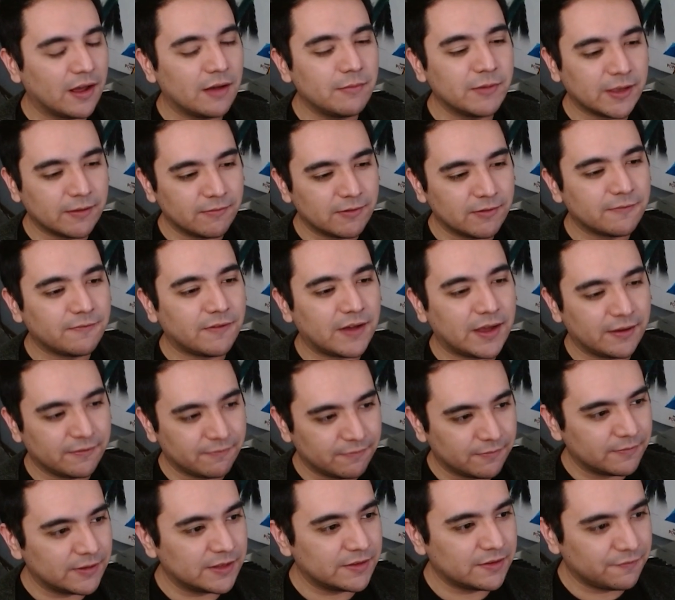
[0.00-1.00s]
I'm gonna give it a 5.
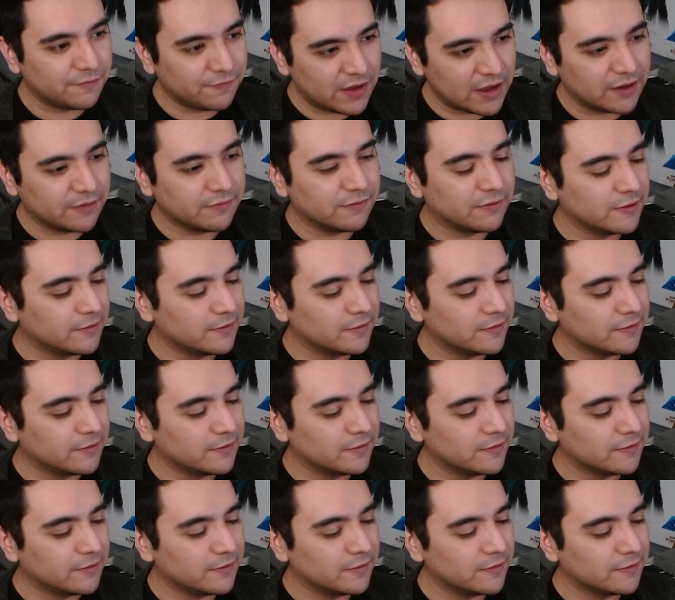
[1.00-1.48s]
It's a 5.